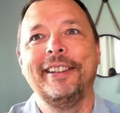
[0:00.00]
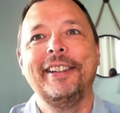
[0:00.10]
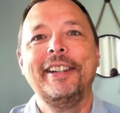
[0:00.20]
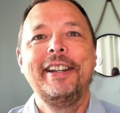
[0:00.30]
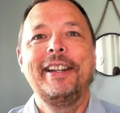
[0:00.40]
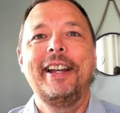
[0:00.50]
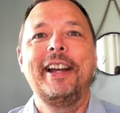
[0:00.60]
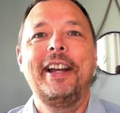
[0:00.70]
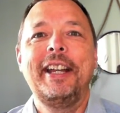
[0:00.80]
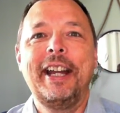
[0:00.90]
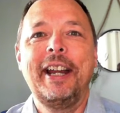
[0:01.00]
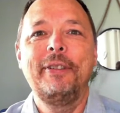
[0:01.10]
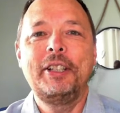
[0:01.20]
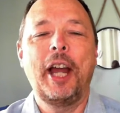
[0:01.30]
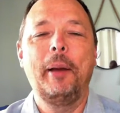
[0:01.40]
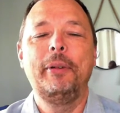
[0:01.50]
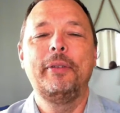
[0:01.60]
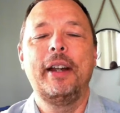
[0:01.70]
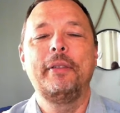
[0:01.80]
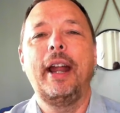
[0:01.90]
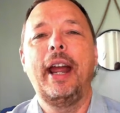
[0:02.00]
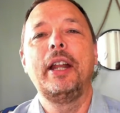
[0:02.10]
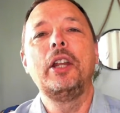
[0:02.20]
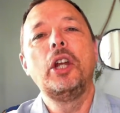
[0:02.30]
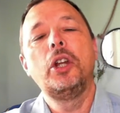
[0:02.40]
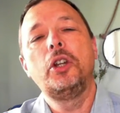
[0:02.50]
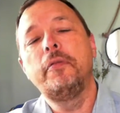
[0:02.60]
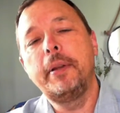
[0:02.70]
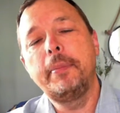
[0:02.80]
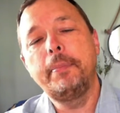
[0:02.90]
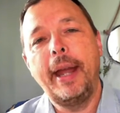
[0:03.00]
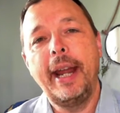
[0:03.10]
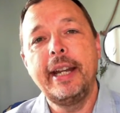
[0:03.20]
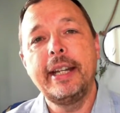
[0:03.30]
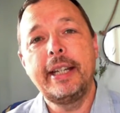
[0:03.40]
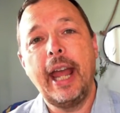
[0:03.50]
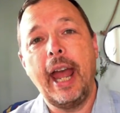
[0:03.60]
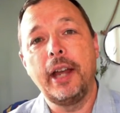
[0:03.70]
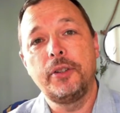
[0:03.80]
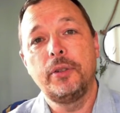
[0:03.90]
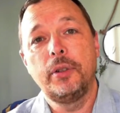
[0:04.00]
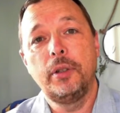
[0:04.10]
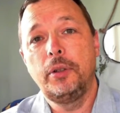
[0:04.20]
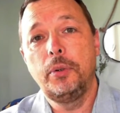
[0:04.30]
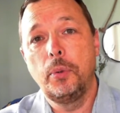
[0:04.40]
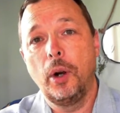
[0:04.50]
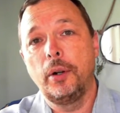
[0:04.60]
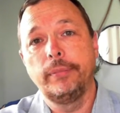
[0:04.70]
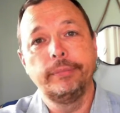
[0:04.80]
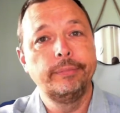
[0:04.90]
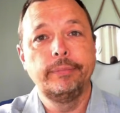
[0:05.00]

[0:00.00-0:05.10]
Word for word: uh, in every job you've ever had, you've been paid in cash. You, know, you work